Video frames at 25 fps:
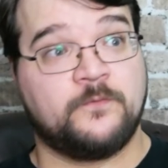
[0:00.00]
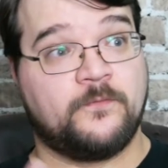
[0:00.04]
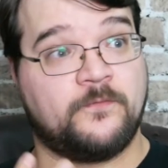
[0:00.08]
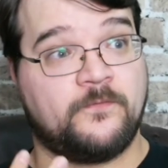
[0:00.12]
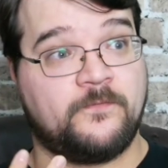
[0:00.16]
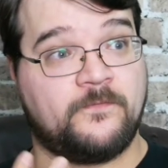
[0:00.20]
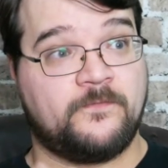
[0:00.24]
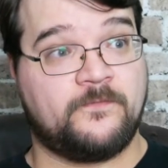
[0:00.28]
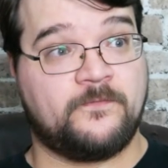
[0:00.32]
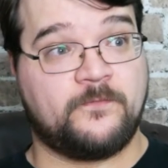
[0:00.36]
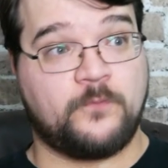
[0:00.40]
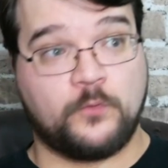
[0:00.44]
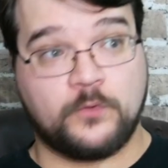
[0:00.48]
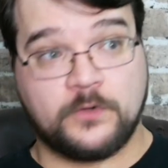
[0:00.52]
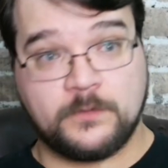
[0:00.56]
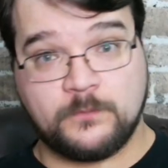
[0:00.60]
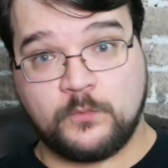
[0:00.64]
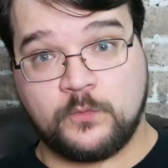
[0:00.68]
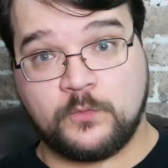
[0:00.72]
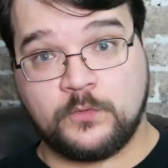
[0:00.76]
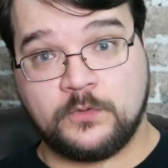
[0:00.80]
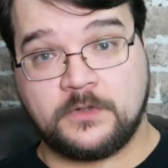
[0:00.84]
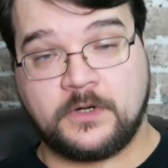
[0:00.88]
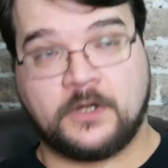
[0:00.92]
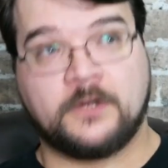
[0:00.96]
4
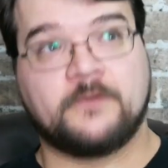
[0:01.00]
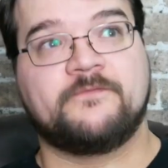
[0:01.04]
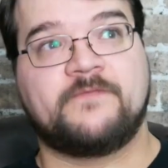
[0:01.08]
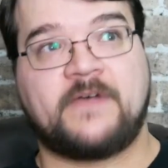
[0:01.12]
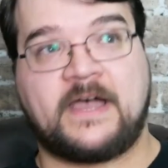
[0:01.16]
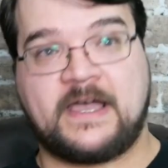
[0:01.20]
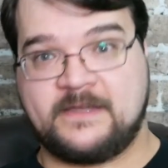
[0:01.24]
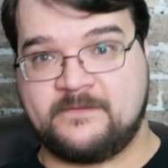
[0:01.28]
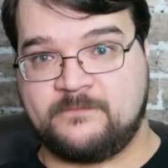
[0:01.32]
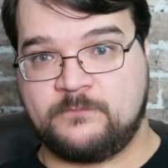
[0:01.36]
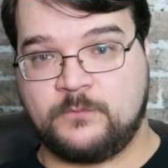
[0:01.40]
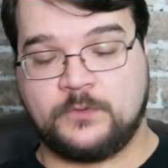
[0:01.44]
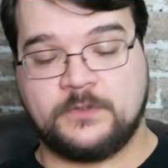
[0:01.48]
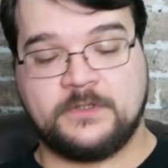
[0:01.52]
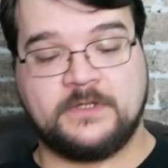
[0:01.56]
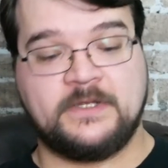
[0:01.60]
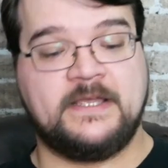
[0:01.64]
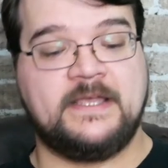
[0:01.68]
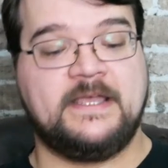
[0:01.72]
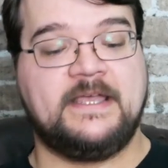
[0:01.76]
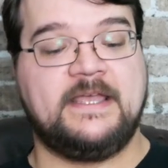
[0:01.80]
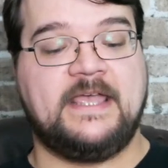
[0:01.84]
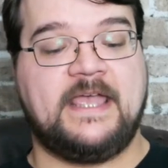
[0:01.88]
more, or 5 more,